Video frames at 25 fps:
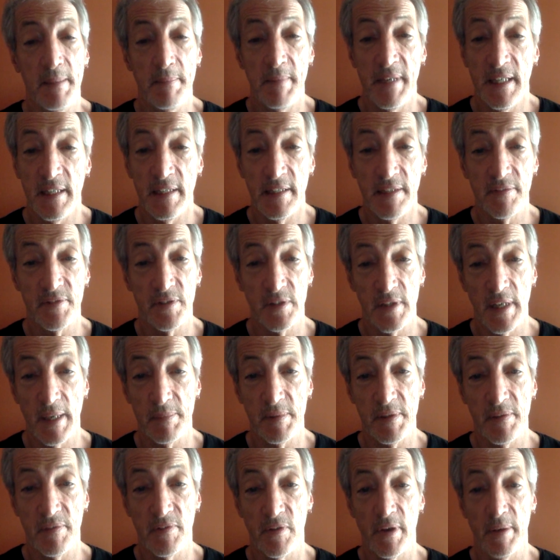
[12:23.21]
many different
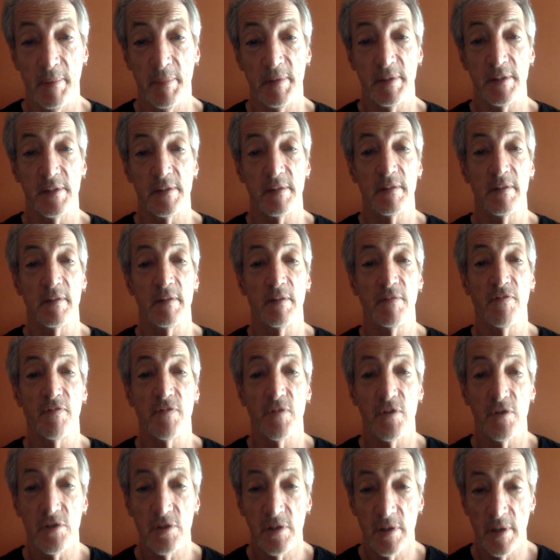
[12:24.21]
types of agreements. The
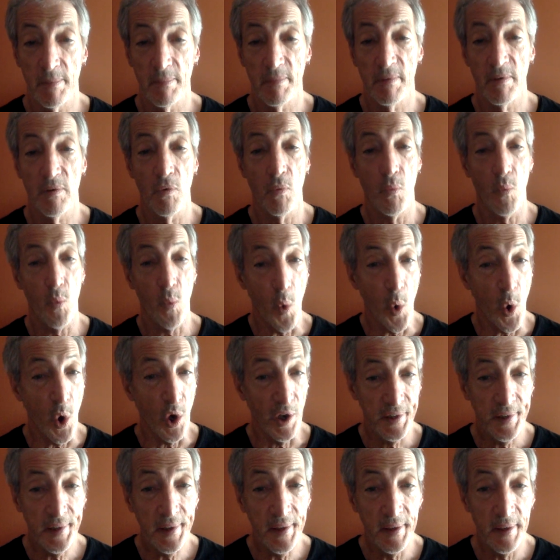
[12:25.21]
first number,
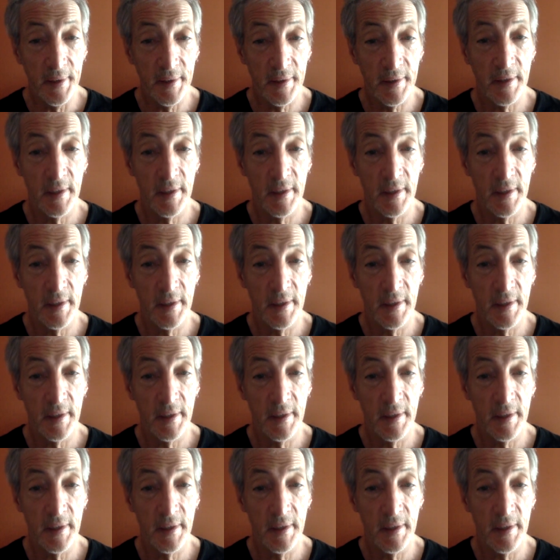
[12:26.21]
1,